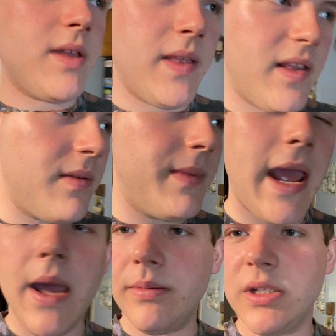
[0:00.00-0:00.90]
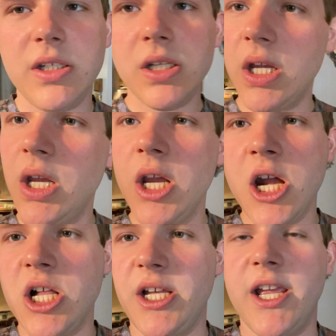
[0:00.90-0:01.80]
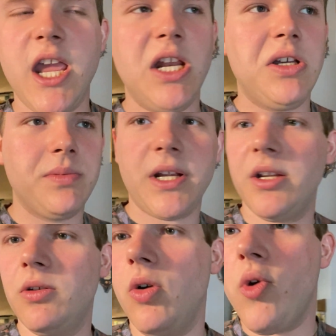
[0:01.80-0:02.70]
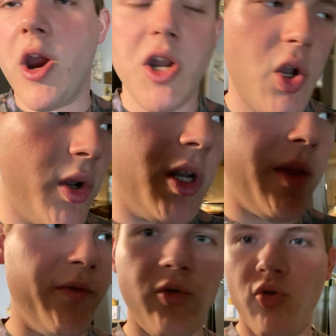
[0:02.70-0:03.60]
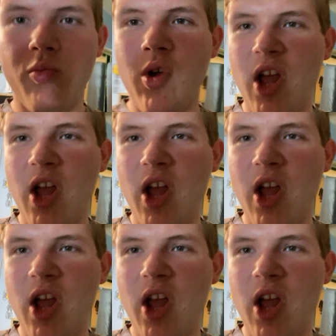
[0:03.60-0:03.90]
and something happens, Kano comes out of nowhere, and you go in another room,